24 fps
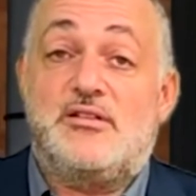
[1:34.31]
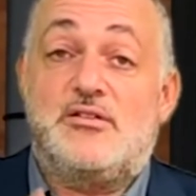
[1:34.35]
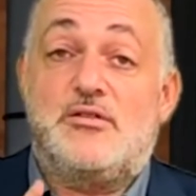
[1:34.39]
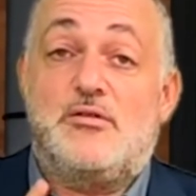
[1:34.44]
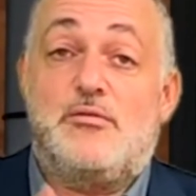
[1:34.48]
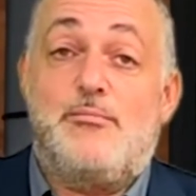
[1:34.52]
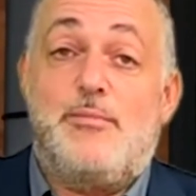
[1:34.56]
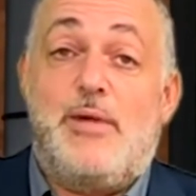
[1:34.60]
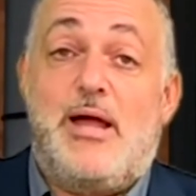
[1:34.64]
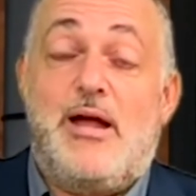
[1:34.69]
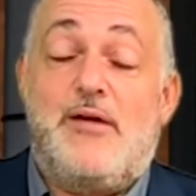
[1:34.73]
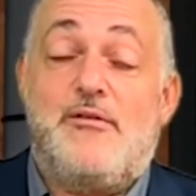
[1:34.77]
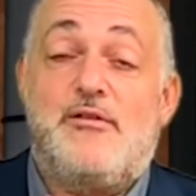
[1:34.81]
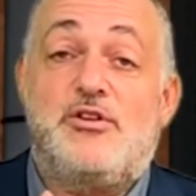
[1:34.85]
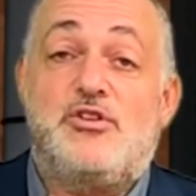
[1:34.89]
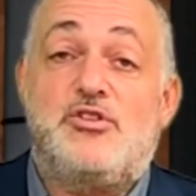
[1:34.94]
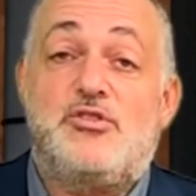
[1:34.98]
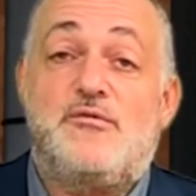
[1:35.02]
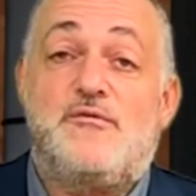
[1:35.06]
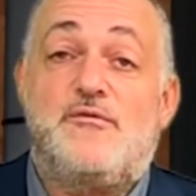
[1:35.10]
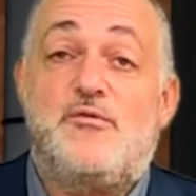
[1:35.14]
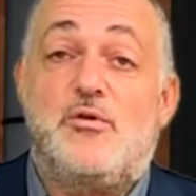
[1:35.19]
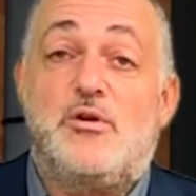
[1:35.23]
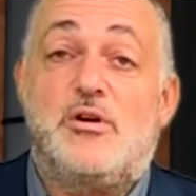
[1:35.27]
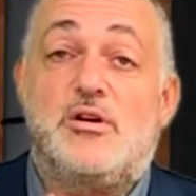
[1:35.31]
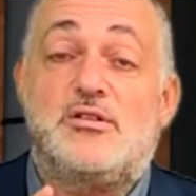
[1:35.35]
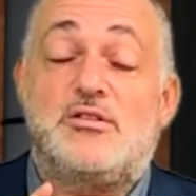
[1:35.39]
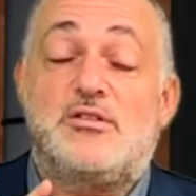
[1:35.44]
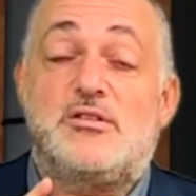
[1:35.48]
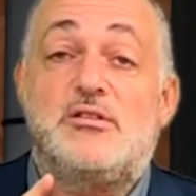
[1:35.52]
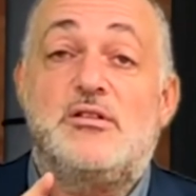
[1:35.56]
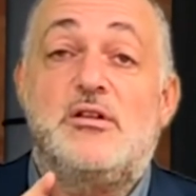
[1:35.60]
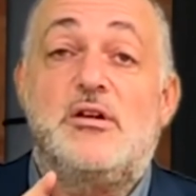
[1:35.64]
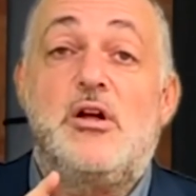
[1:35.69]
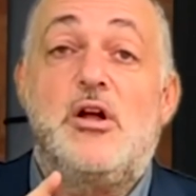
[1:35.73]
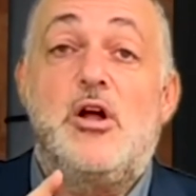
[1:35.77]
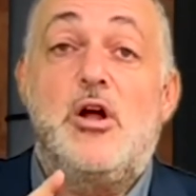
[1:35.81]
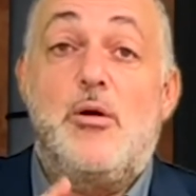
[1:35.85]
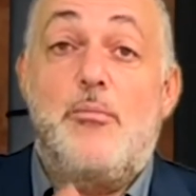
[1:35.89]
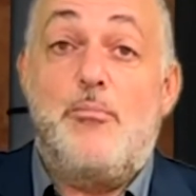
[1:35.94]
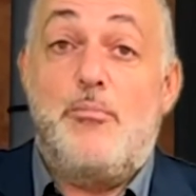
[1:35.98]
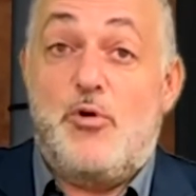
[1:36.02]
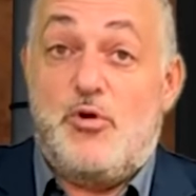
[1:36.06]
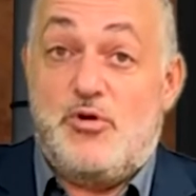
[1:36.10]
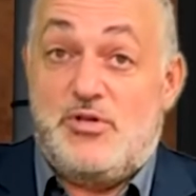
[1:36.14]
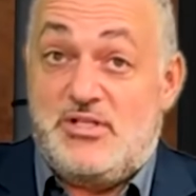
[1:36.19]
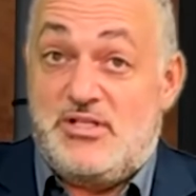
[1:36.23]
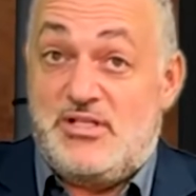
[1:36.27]
So marriage, divorce,
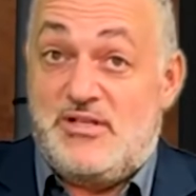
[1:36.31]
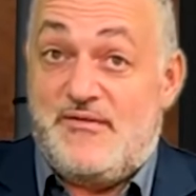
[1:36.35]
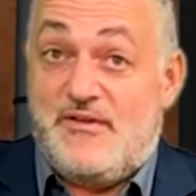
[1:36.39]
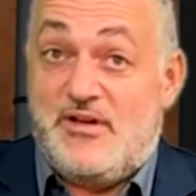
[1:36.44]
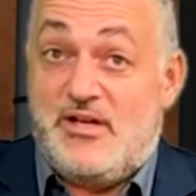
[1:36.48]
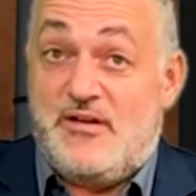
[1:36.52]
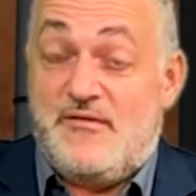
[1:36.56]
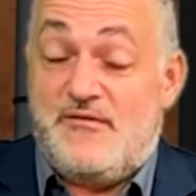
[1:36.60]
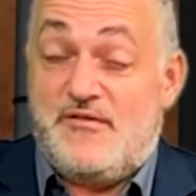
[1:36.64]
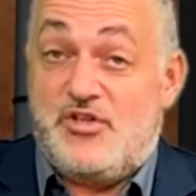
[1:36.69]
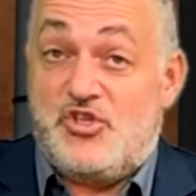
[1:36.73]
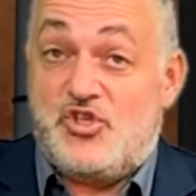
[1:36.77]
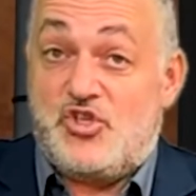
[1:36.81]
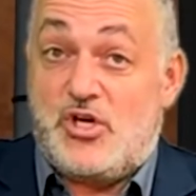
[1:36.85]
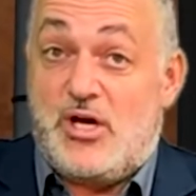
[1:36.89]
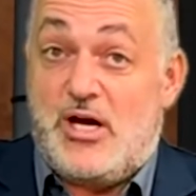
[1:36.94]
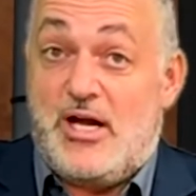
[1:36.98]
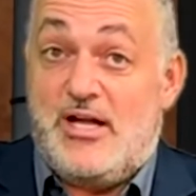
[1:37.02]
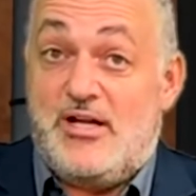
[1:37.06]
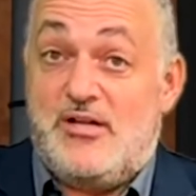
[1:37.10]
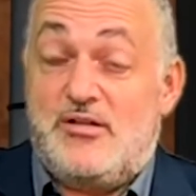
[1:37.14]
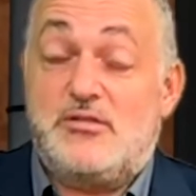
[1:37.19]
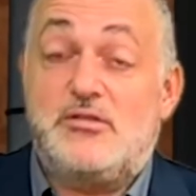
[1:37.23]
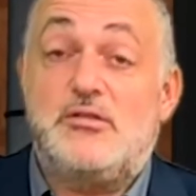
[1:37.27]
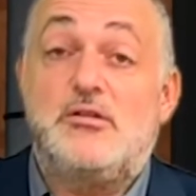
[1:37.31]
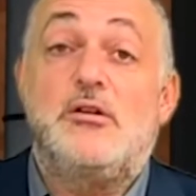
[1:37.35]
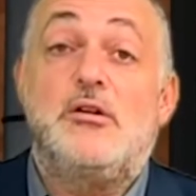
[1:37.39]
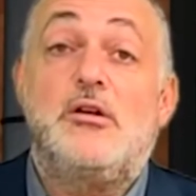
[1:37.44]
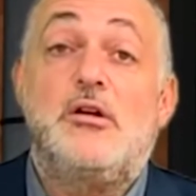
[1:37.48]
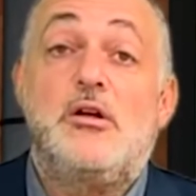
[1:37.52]
birth certificate of the child,